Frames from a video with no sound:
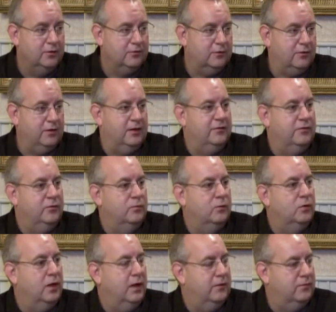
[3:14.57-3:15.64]
so that you
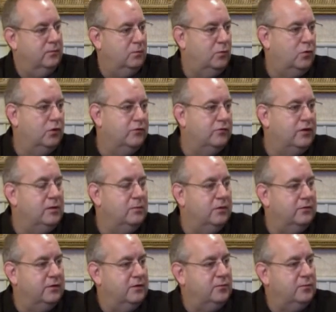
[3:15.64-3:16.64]
will have a more seamless